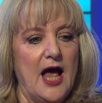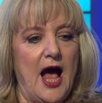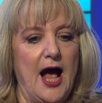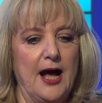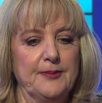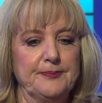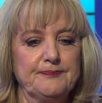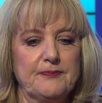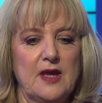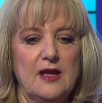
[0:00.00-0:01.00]
Um,
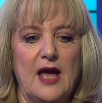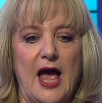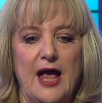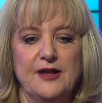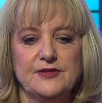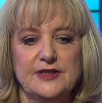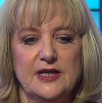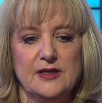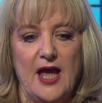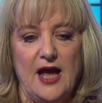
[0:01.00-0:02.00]
and
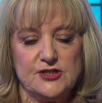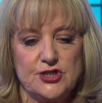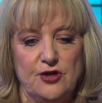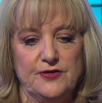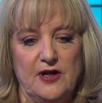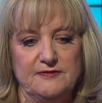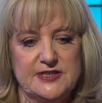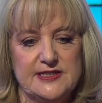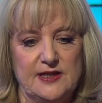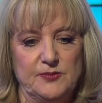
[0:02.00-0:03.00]
in our show that I've
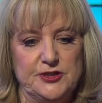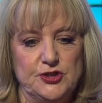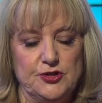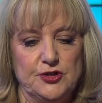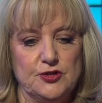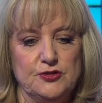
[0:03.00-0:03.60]
just done with Judith